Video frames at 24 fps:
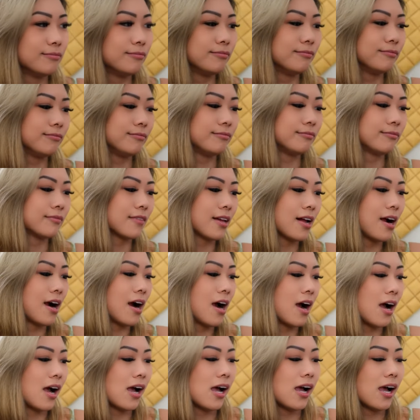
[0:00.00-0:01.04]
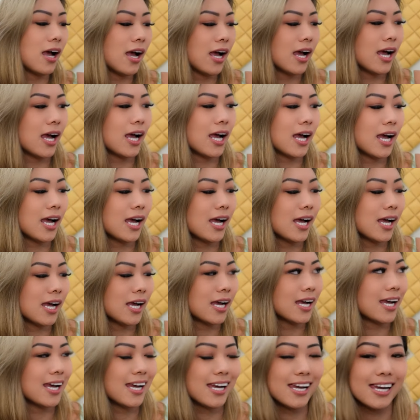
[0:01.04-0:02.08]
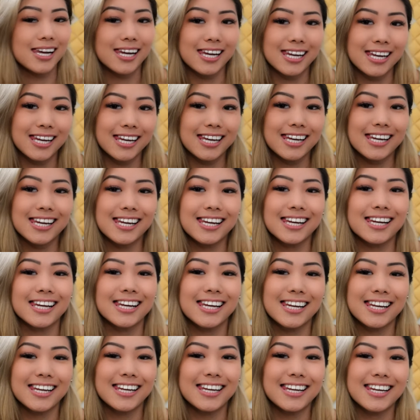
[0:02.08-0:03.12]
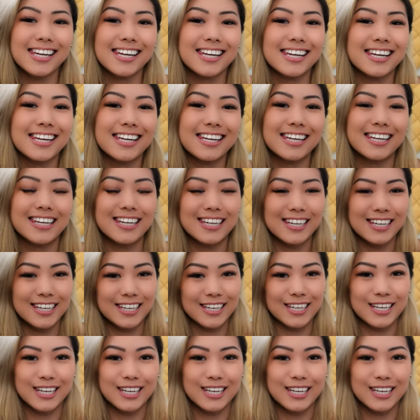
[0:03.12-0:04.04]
The person shown says nothing.